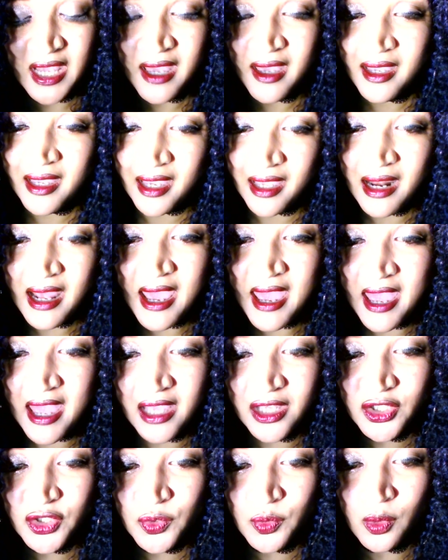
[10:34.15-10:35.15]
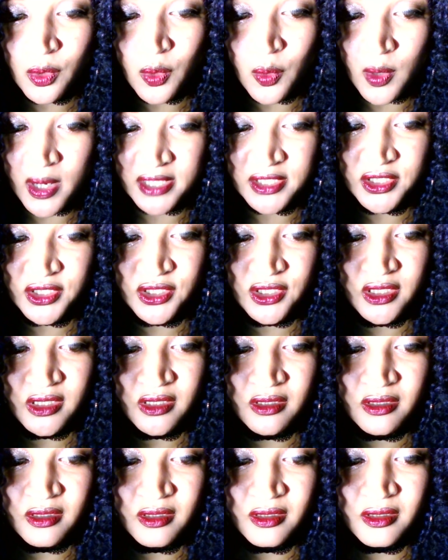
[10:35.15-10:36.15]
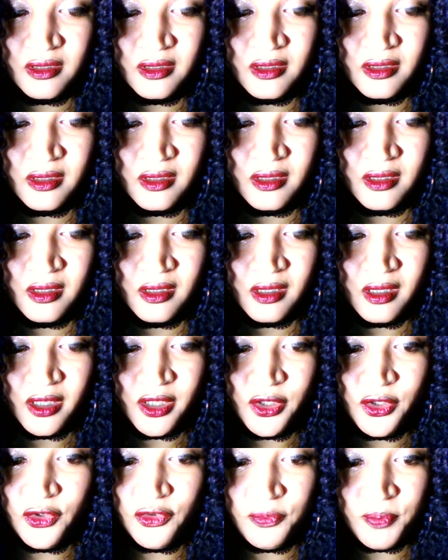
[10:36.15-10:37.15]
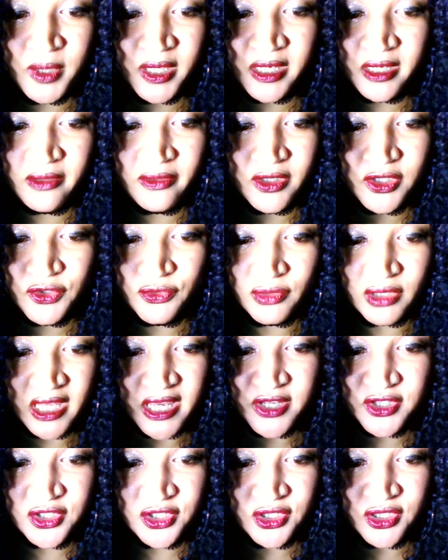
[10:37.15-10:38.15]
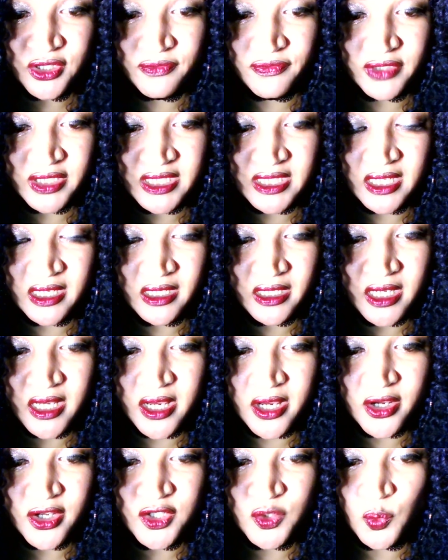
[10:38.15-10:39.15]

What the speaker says: Can I ask you a question? You've been in this relationship for 10 years.